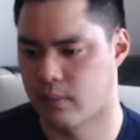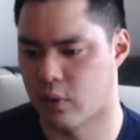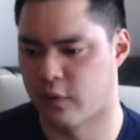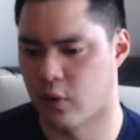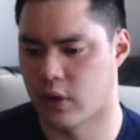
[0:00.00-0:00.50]

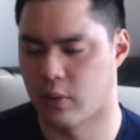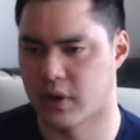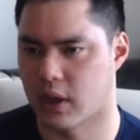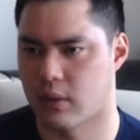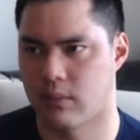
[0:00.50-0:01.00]
portfolio
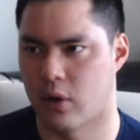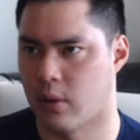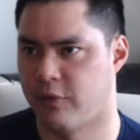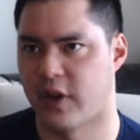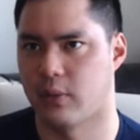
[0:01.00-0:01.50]
or
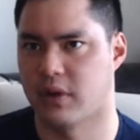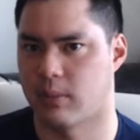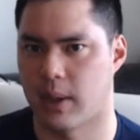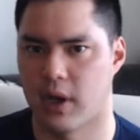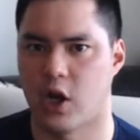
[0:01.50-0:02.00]
fund with like
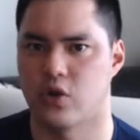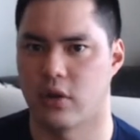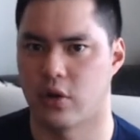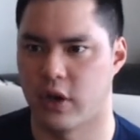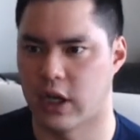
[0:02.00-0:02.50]
maybe
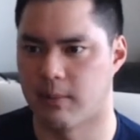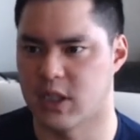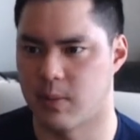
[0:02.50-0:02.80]
130 companies.